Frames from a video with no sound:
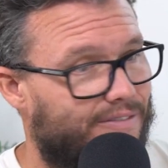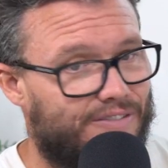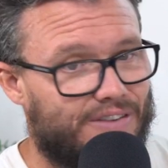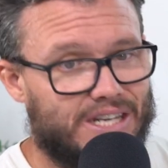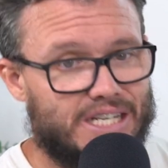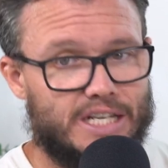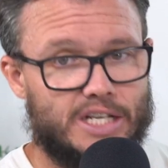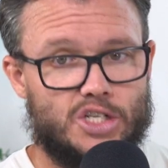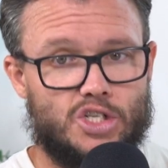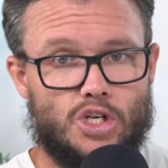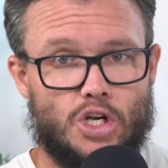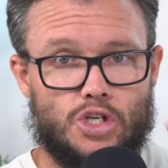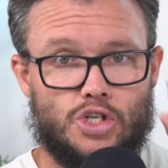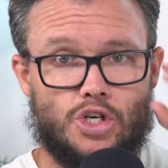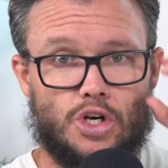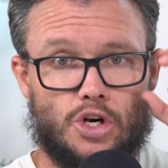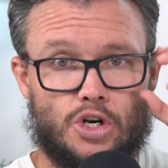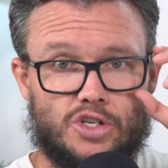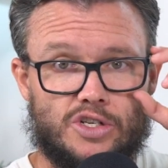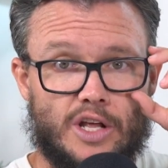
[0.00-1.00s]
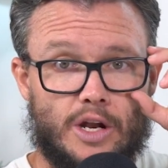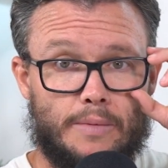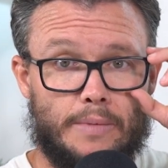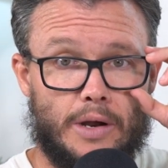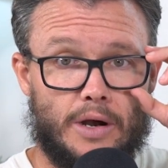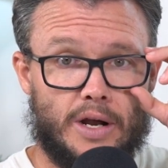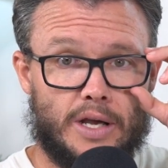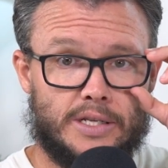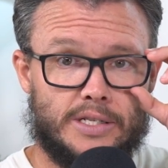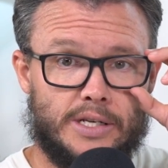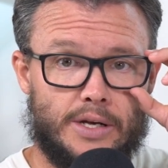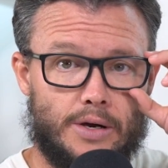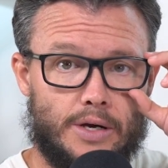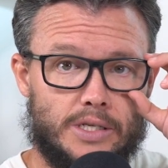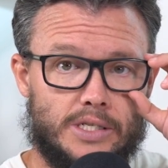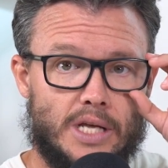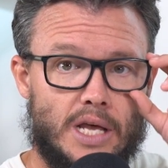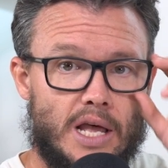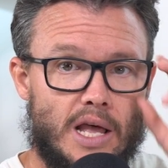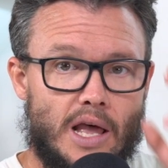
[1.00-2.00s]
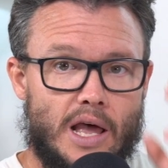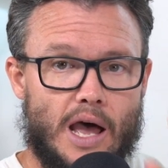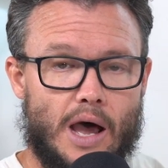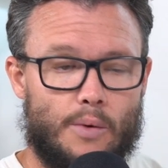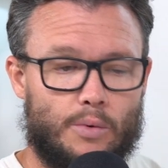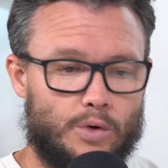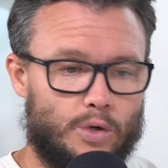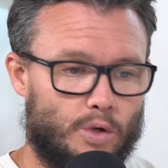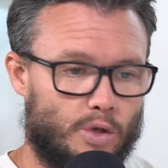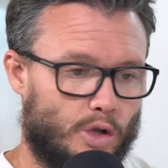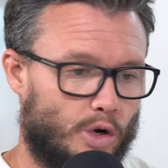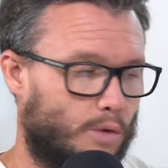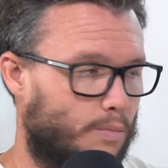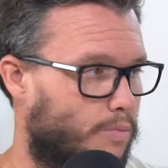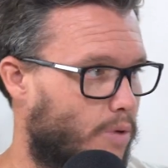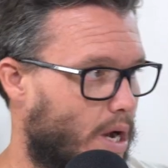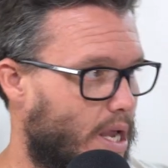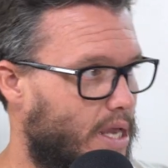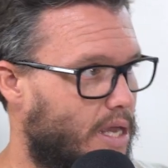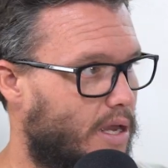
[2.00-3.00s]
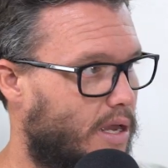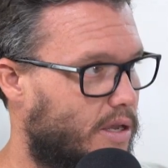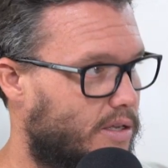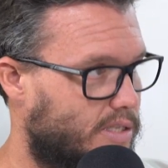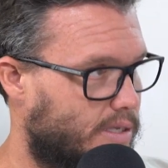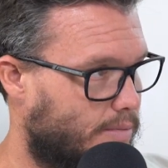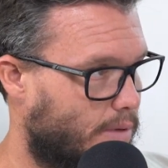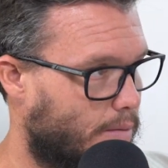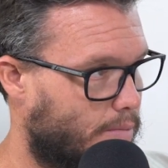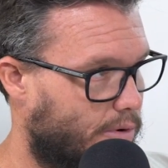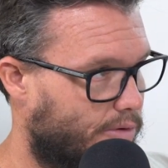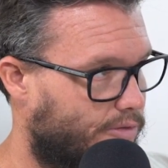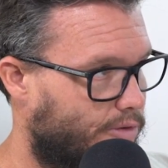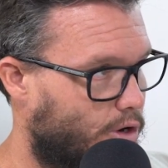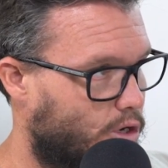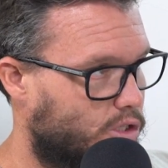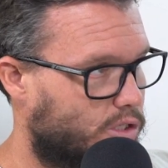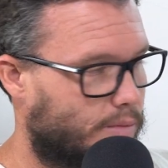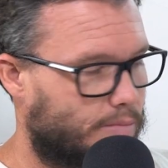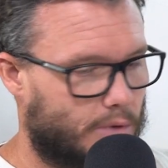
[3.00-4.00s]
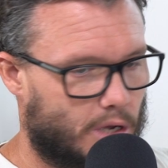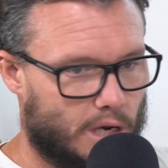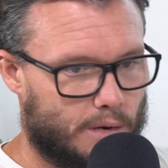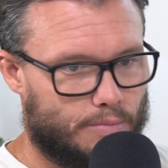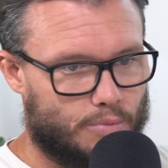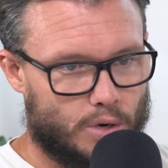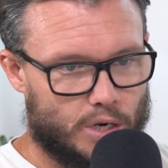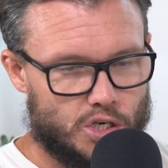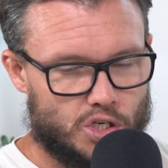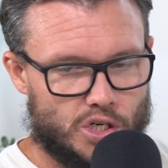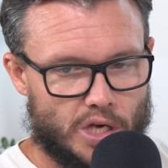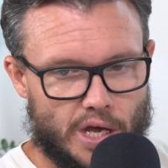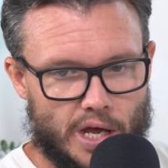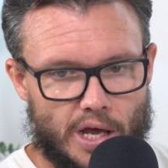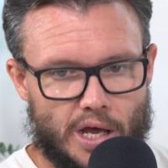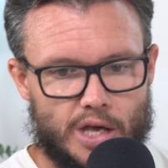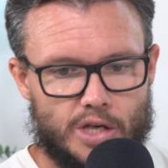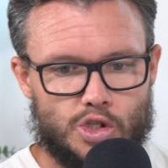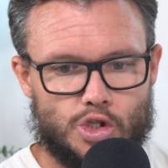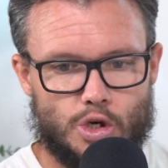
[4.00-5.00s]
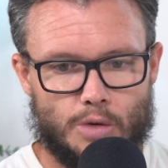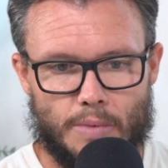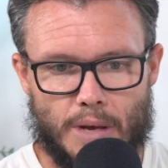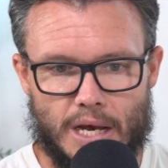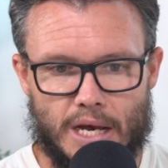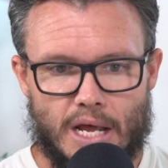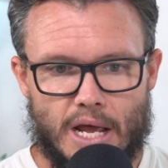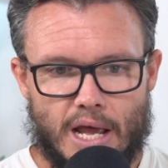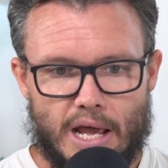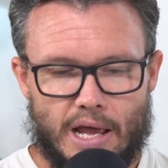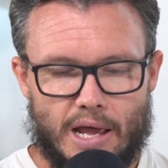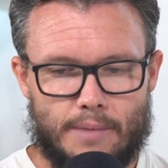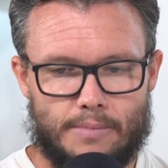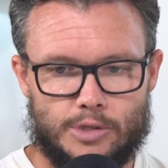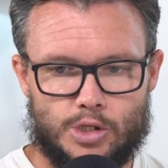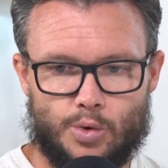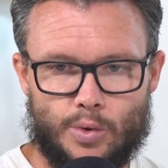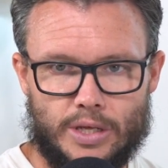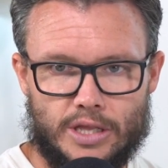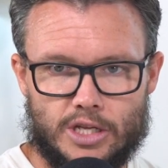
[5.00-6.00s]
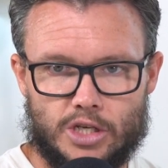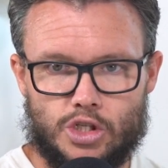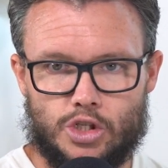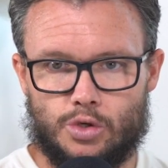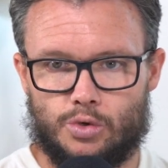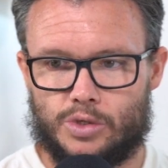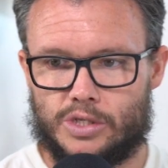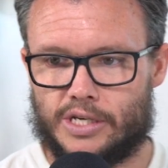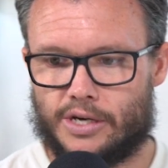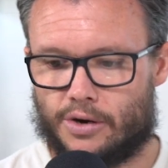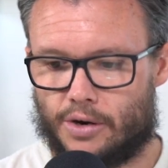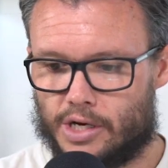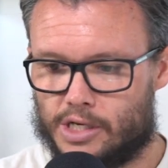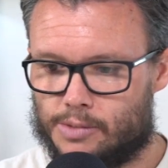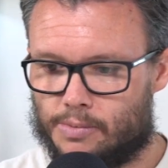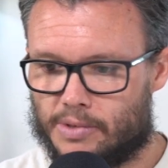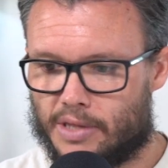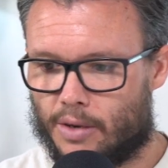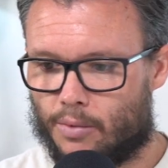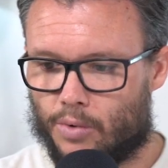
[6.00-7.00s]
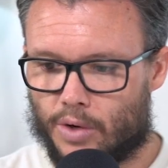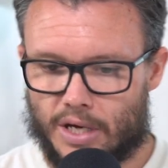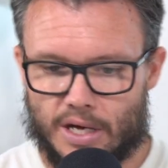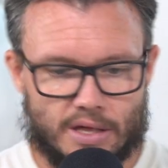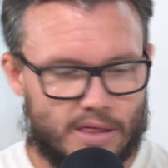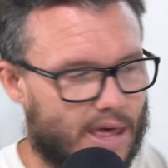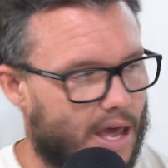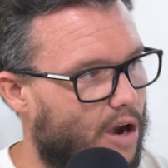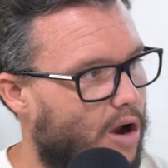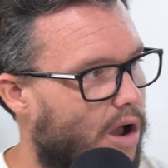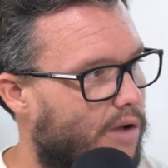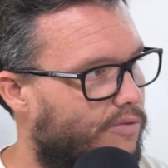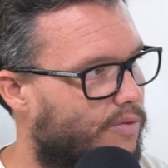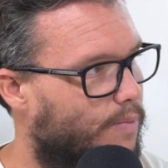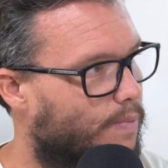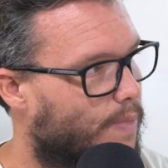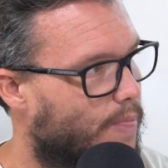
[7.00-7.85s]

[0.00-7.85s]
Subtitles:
Vintage Church. That'll be our next series. We'll do a little break September 1st. I'm going to preach a sermon in between the two series, but then we'll kick that off.